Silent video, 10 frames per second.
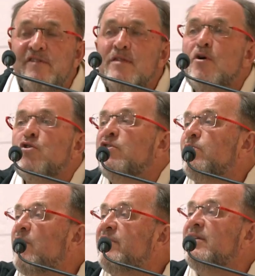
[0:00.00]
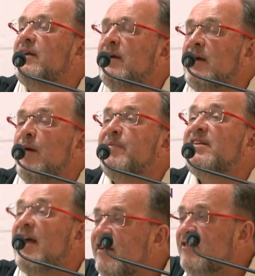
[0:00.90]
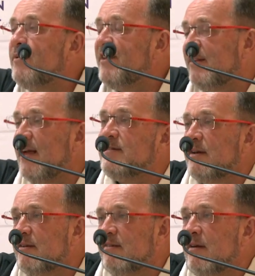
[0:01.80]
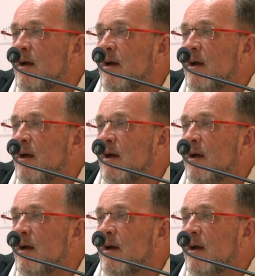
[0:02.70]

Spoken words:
and the Mughals were obviously obsessed with aesthetics,